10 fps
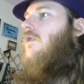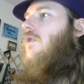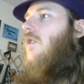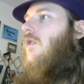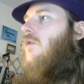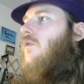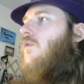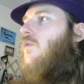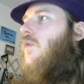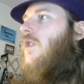So
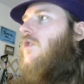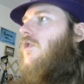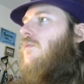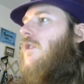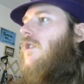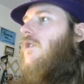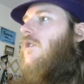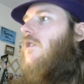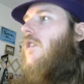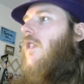we should be
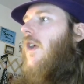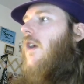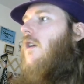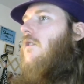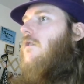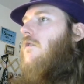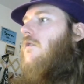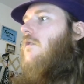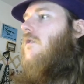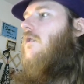good there.
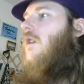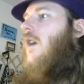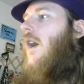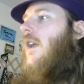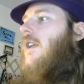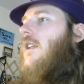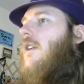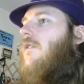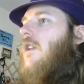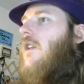I can even